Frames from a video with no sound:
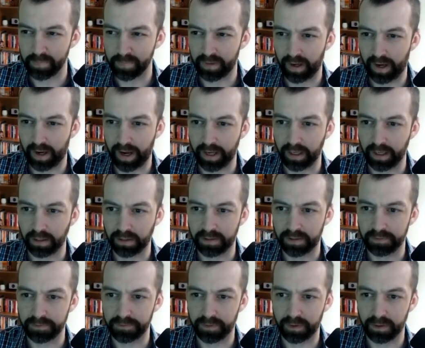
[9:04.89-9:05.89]
I
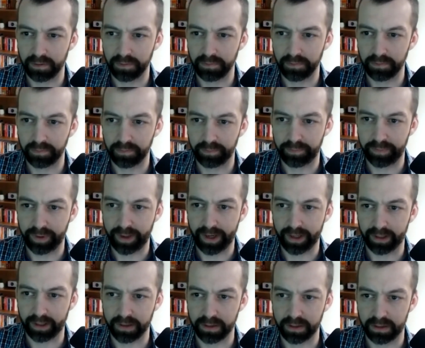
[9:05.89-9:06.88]
default
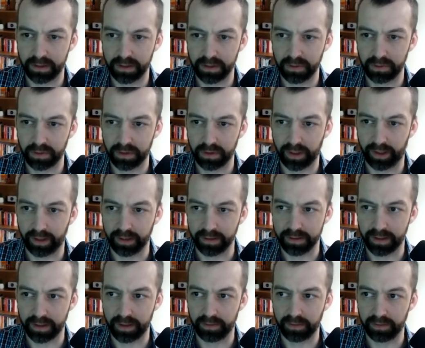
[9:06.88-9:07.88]
back to two things.